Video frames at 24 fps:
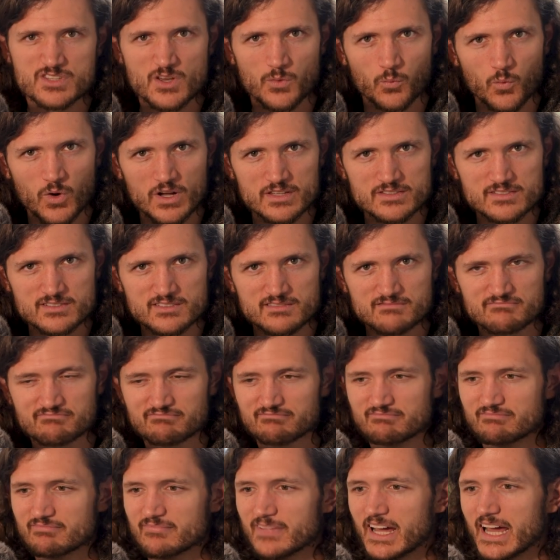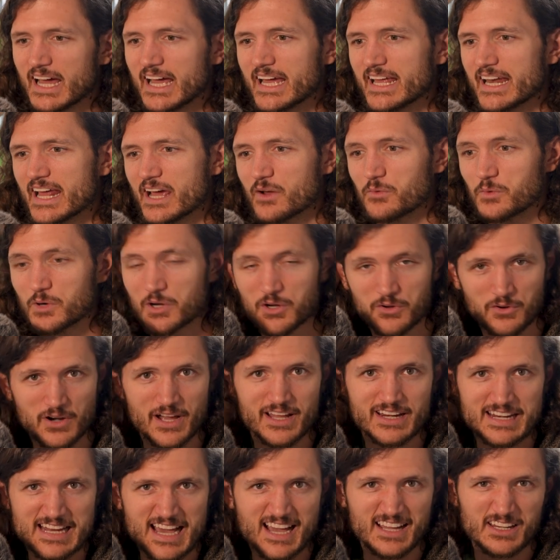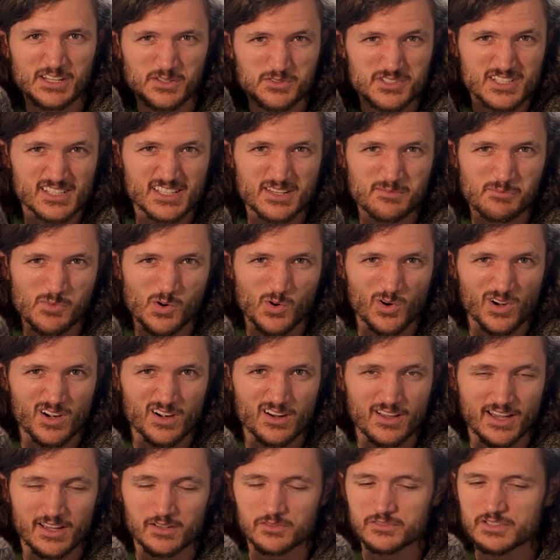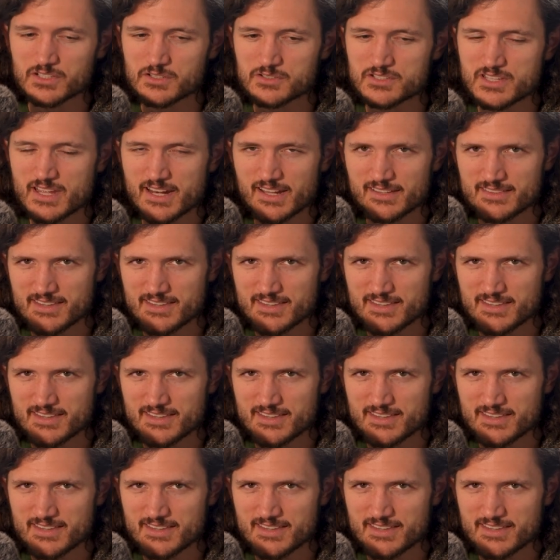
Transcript: it once and I regret not using it more. I only used it at